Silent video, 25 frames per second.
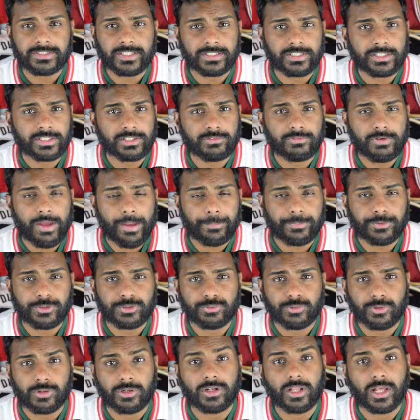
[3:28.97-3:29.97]
I think the
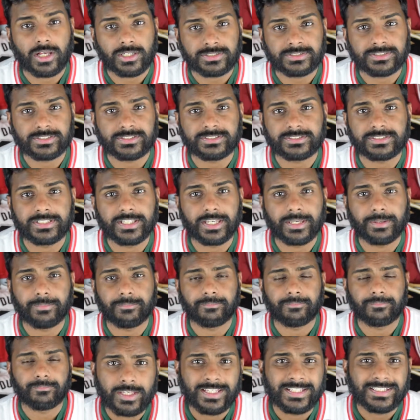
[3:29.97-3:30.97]
Raptors would have lost this game.